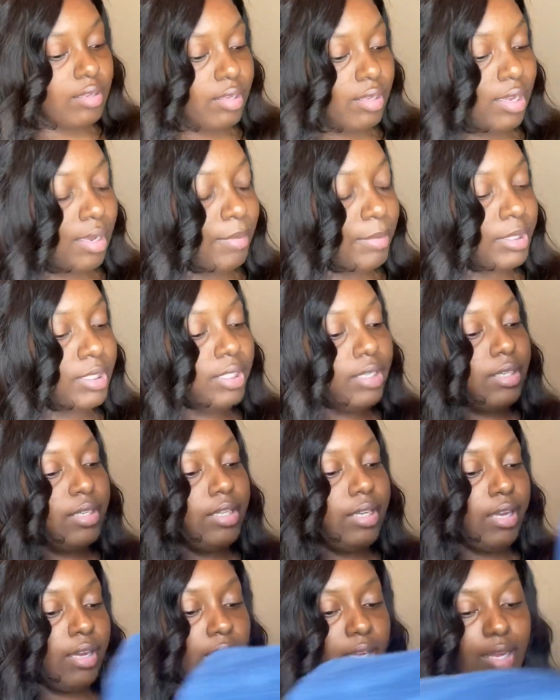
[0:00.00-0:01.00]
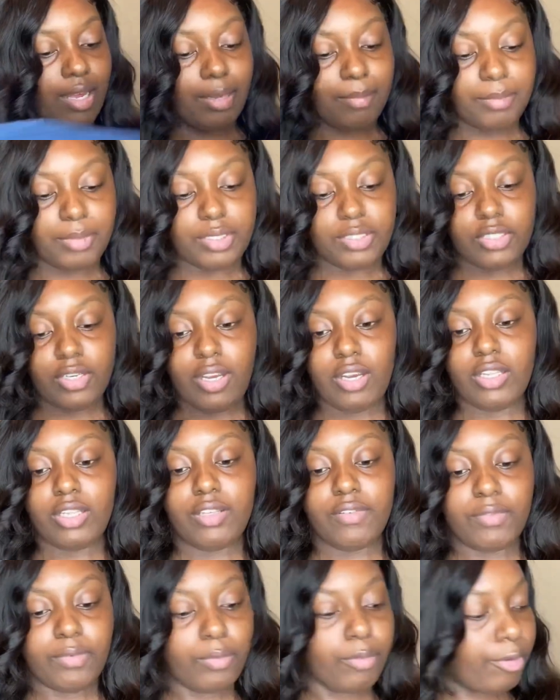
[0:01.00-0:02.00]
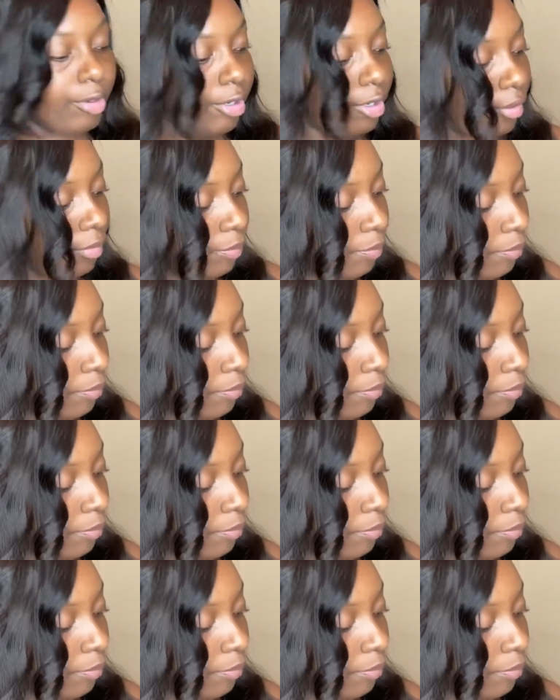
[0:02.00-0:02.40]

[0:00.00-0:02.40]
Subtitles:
I'm gonna tell y'all how much all of them were